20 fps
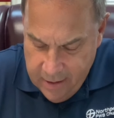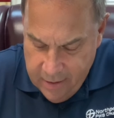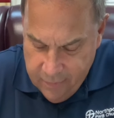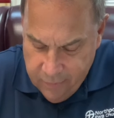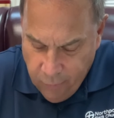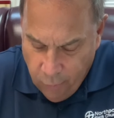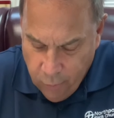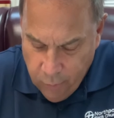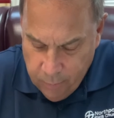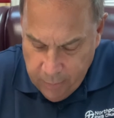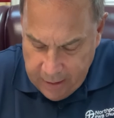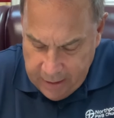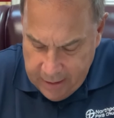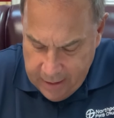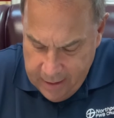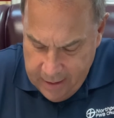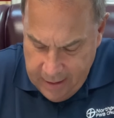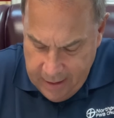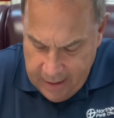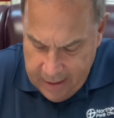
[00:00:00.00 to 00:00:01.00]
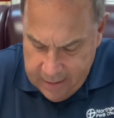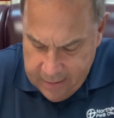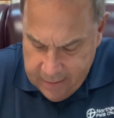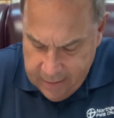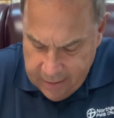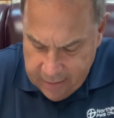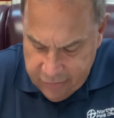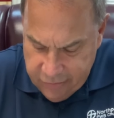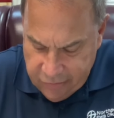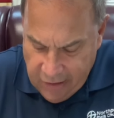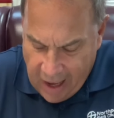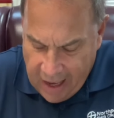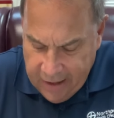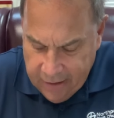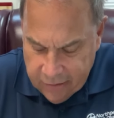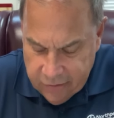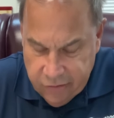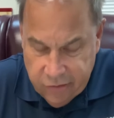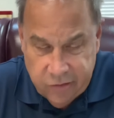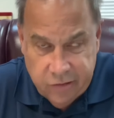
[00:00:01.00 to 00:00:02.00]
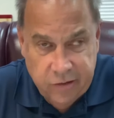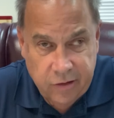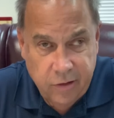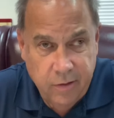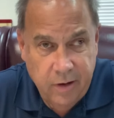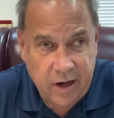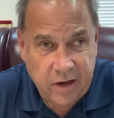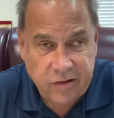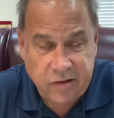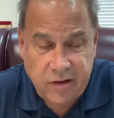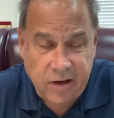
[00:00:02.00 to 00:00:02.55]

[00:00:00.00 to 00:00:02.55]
for me and silences the critics.